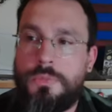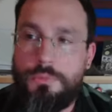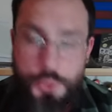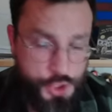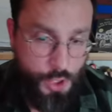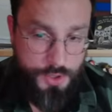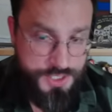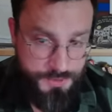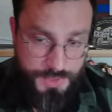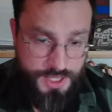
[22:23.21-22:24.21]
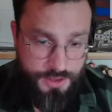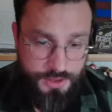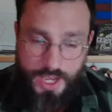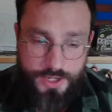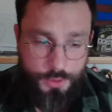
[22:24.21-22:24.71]
Brashard Smith,
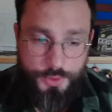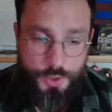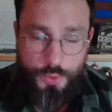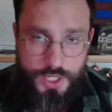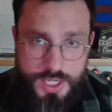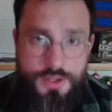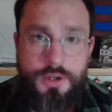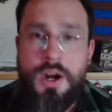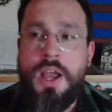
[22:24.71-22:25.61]
I don't think would either.